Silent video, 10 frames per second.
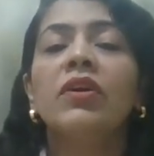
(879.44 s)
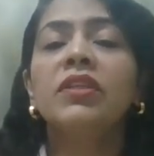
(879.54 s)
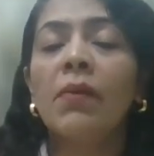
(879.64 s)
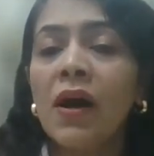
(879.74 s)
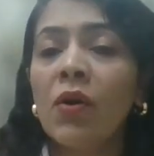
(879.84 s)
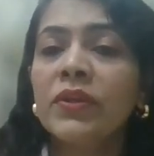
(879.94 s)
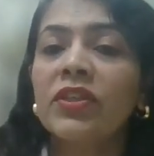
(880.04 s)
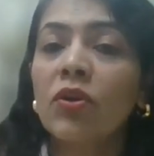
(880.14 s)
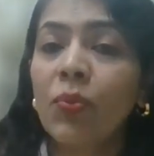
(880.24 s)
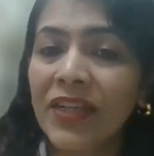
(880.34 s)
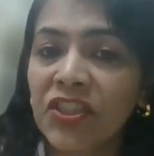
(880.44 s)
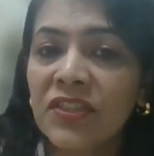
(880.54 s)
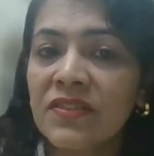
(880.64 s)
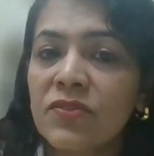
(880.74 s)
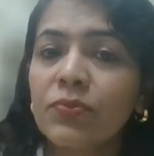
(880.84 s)
above were the
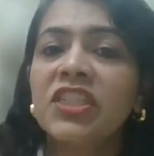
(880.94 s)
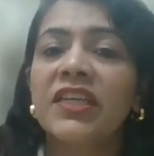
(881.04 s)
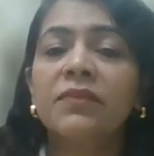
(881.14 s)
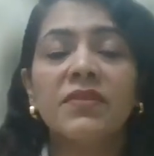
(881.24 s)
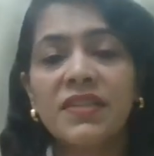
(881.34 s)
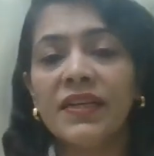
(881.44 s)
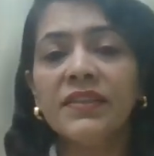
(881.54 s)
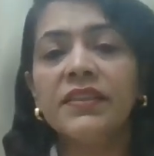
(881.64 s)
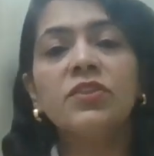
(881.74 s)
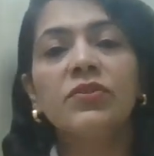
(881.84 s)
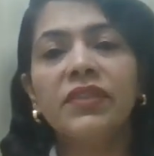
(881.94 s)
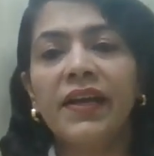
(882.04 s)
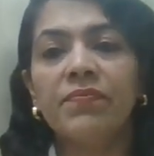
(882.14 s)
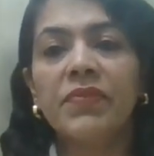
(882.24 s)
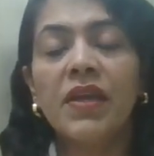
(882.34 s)
questions which he had presented to
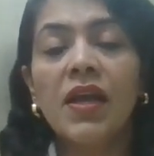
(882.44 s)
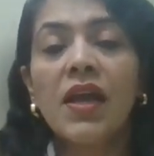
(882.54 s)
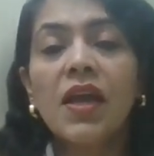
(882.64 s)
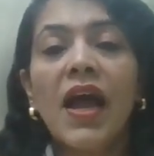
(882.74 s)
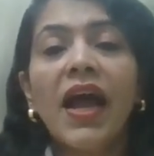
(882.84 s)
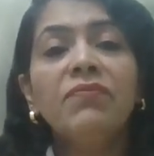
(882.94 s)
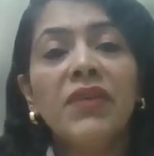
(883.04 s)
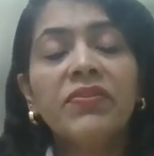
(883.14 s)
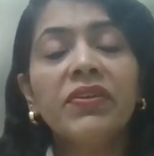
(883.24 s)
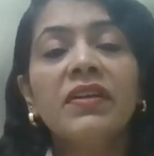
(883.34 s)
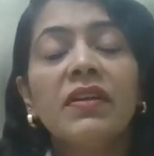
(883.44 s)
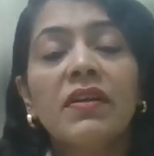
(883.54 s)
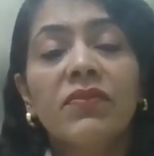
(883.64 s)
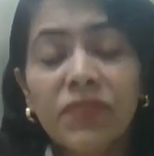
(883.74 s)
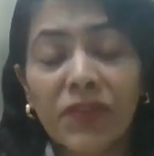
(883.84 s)
them. And we will
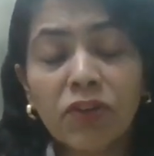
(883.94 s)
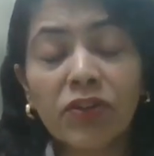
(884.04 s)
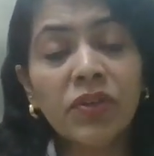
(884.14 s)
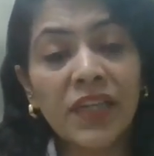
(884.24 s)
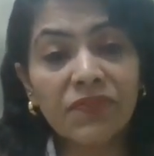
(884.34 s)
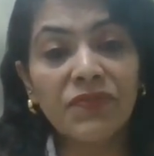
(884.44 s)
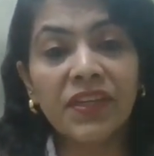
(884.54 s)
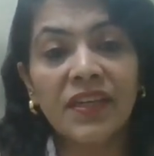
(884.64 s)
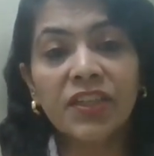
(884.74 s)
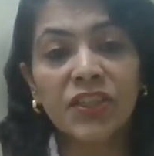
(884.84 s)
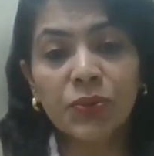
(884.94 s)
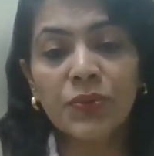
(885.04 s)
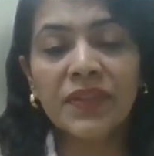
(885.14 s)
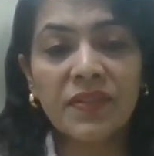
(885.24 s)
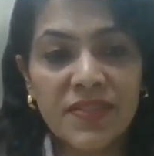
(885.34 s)
not only we
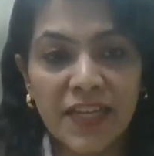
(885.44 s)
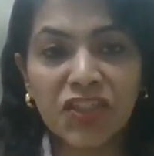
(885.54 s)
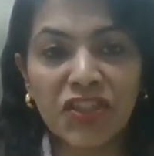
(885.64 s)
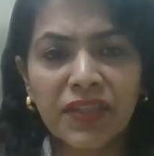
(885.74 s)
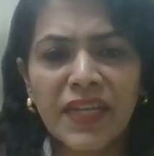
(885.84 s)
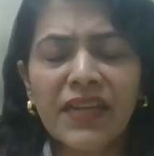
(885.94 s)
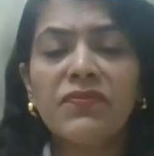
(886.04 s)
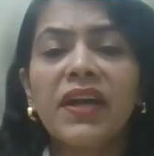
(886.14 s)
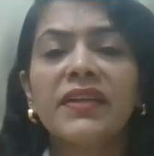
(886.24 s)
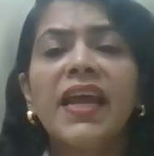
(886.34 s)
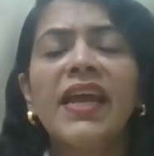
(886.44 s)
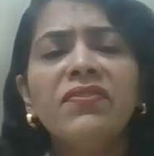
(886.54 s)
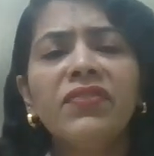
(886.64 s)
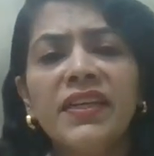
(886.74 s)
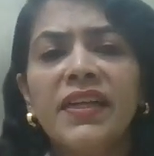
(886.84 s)
during the session, in fact,
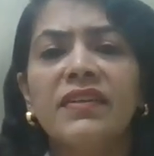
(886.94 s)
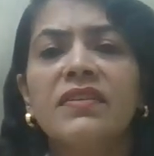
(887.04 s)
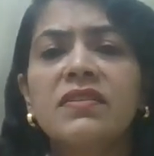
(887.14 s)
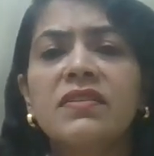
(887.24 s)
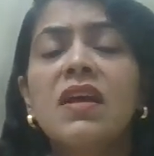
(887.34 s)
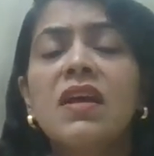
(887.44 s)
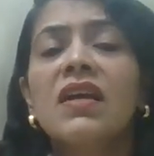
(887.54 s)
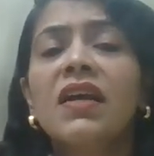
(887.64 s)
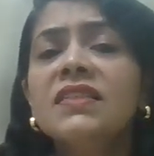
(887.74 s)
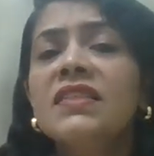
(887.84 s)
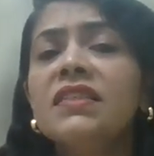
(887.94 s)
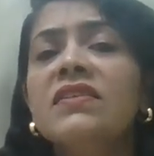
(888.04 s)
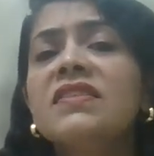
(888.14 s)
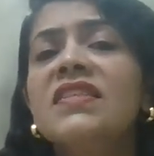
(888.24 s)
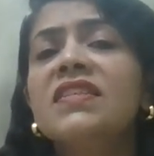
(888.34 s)
every dentist
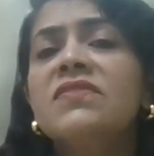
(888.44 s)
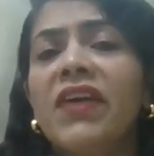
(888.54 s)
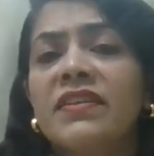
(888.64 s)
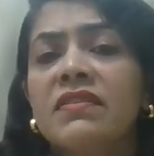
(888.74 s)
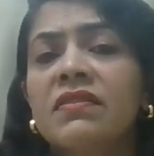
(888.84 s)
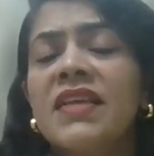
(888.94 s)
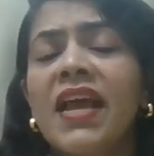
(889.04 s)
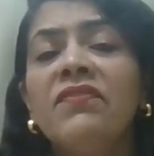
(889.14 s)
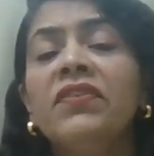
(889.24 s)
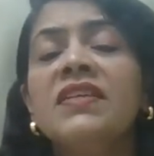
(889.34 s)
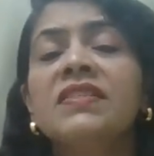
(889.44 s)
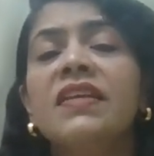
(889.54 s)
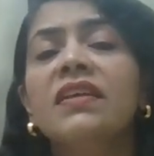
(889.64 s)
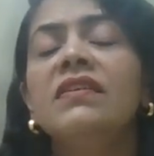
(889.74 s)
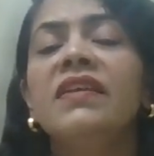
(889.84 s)
considers these factors every
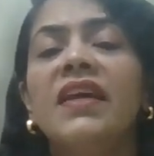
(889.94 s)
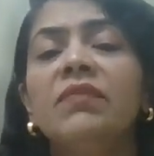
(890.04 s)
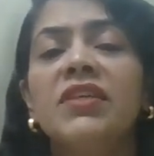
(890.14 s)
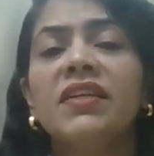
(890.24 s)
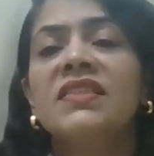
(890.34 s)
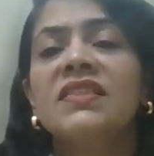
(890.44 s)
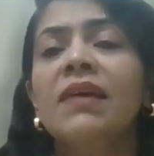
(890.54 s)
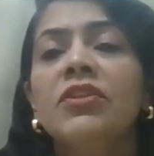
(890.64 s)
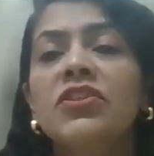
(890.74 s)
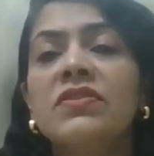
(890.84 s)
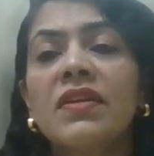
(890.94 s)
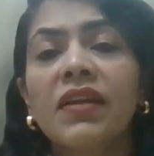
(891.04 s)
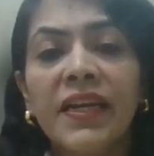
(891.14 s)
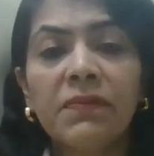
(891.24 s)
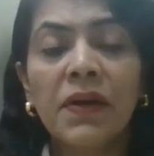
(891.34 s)
single time he establishes a
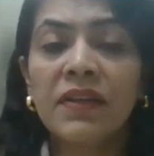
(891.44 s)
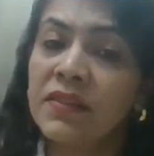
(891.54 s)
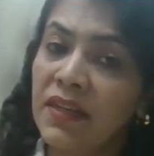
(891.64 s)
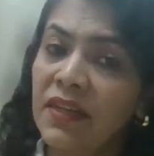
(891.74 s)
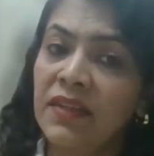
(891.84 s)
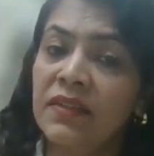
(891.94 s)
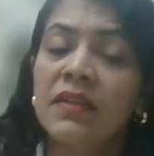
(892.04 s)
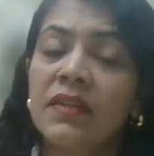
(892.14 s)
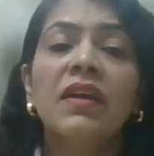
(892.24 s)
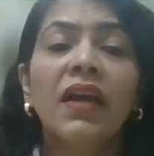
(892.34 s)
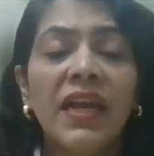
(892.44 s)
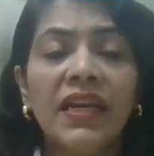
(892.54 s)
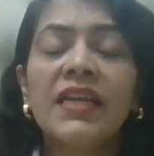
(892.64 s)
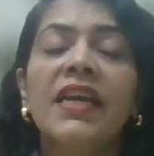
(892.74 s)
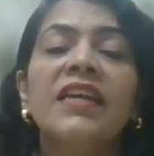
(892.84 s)
glide path in
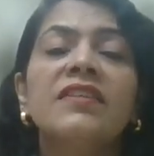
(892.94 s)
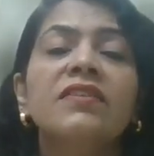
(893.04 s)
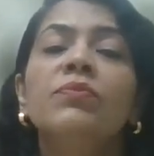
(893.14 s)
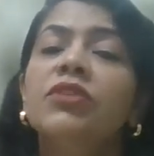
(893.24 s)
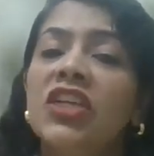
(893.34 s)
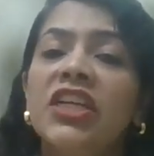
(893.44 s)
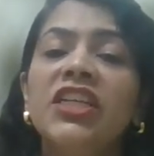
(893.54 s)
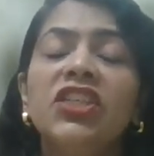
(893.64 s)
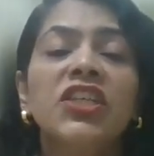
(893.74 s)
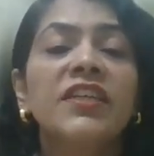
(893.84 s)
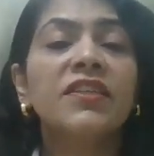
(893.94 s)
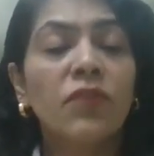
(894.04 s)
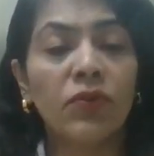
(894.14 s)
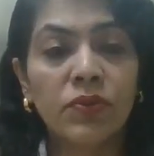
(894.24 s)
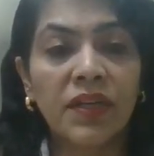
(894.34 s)
any case which he initiates
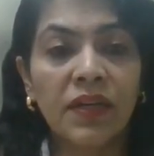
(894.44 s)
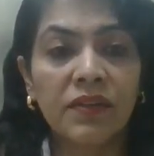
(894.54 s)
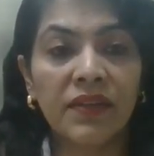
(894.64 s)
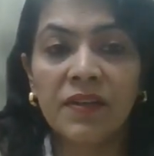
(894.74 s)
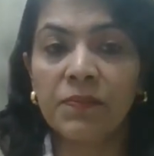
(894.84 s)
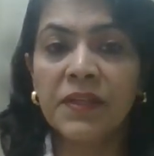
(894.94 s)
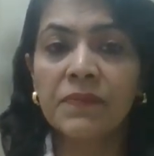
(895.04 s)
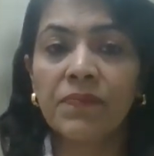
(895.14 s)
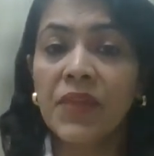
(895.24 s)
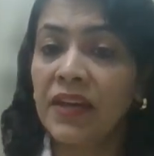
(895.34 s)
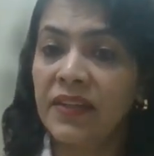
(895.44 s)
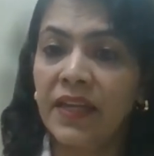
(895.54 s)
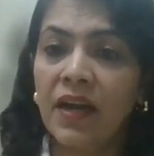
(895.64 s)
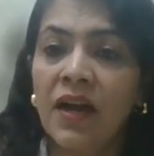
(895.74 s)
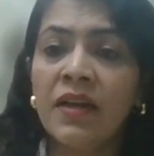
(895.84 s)
for root canal therapy. And
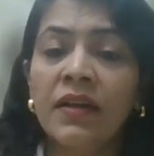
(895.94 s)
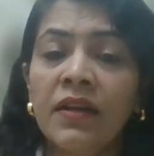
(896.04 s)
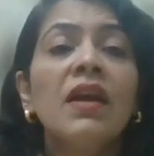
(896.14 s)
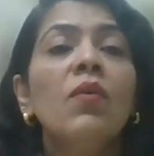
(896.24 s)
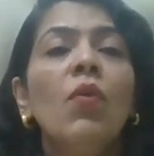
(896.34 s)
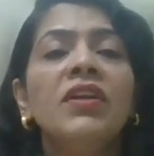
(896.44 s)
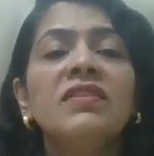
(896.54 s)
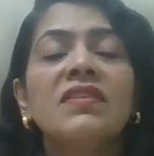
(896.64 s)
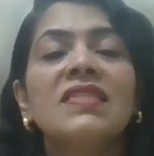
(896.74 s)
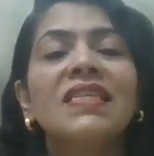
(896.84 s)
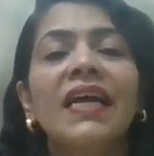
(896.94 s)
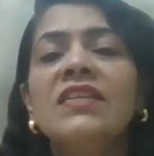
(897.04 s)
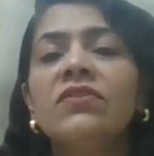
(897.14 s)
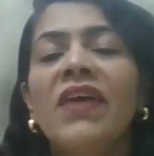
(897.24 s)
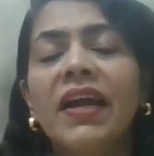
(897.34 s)
they are, what is the size
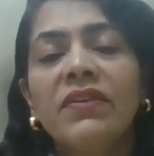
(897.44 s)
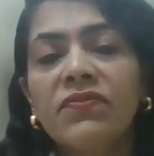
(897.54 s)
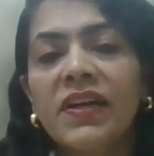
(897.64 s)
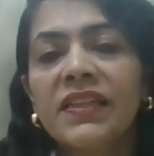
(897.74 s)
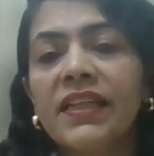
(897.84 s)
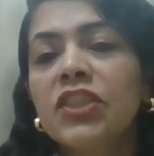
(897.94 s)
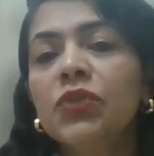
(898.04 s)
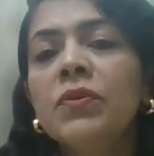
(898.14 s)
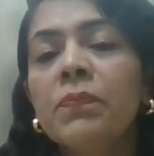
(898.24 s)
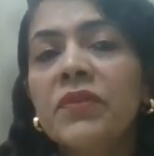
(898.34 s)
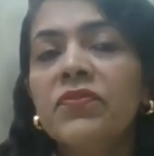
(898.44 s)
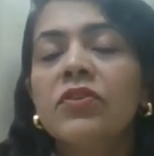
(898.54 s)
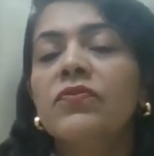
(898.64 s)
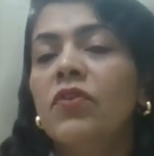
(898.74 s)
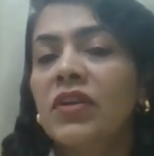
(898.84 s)
of hand file that you would
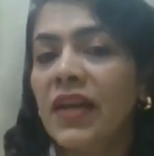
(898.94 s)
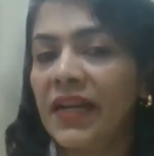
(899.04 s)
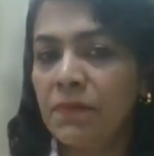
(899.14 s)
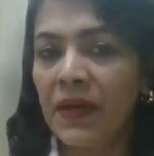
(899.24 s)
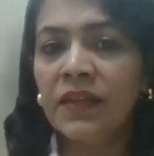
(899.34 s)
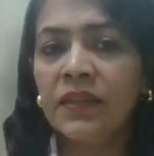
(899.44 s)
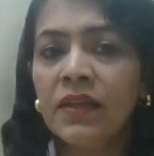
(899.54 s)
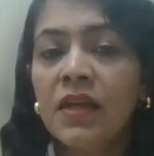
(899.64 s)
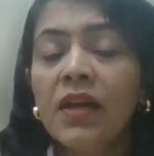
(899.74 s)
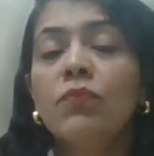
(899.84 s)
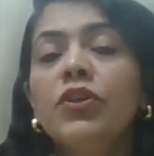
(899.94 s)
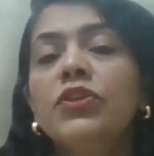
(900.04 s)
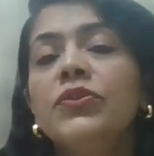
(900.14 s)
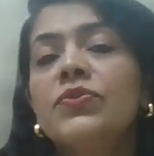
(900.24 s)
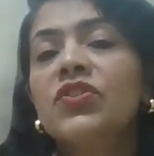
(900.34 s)
prefer for glide path? Would you
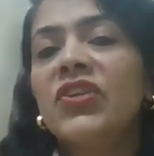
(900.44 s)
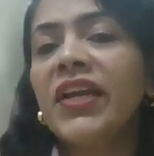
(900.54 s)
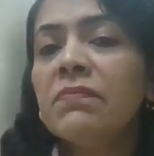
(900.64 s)
use straight